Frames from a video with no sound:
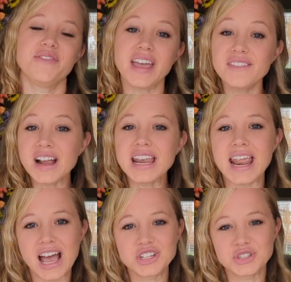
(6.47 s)
favorite
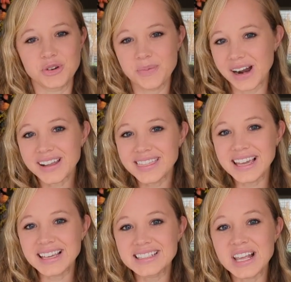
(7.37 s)
national park
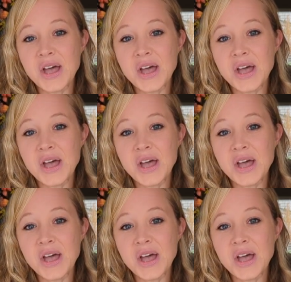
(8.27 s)
things